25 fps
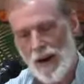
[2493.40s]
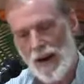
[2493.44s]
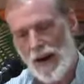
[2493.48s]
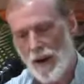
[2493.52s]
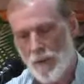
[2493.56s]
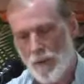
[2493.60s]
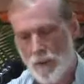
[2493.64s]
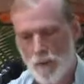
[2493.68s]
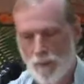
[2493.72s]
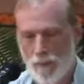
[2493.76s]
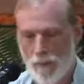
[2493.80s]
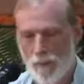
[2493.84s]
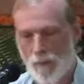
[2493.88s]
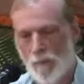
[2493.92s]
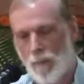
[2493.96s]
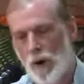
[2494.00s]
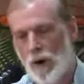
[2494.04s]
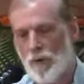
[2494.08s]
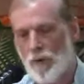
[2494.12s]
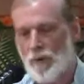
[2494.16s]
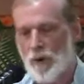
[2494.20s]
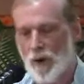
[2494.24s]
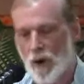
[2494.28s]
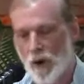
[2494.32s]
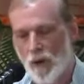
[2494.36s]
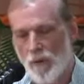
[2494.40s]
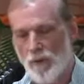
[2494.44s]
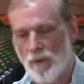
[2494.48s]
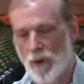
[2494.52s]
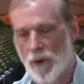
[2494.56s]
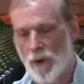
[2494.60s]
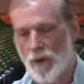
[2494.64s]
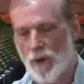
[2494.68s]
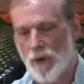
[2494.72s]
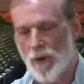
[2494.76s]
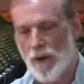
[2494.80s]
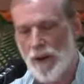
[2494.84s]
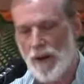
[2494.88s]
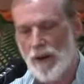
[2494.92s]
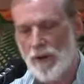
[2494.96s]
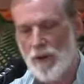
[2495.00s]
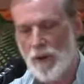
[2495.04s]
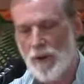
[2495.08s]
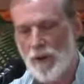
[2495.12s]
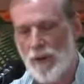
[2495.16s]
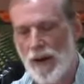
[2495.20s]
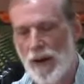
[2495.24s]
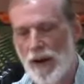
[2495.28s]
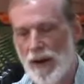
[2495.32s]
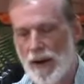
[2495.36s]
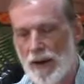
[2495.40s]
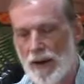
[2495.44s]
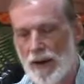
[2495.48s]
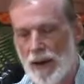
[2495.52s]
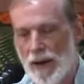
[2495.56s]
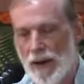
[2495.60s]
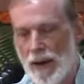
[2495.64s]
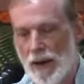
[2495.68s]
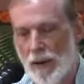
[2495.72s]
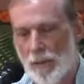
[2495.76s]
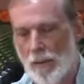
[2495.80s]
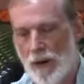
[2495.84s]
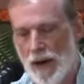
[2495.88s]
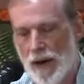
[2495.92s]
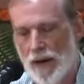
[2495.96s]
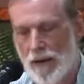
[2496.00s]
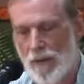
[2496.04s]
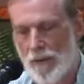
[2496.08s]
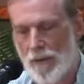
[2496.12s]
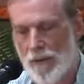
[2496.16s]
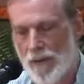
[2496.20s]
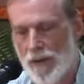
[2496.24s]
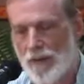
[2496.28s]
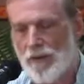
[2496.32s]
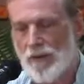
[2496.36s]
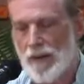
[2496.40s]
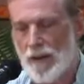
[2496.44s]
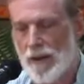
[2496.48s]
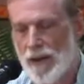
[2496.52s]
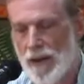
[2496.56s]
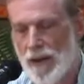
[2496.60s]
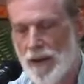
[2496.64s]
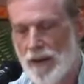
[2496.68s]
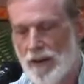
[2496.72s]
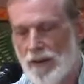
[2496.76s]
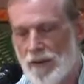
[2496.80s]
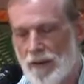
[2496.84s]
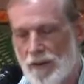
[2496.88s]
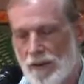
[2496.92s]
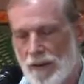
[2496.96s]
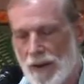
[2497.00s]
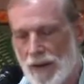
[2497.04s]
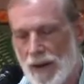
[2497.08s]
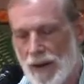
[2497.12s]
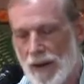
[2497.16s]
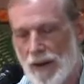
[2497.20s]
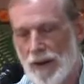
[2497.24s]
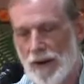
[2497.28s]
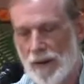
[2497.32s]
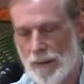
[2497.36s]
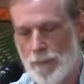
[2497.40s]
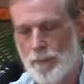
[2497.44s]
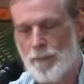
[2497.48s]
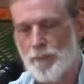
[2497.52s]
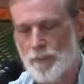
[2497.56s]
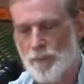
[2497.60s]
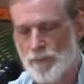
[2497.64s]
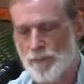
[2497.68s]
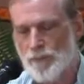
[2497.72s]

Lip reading: I won't go further into that, but this leads to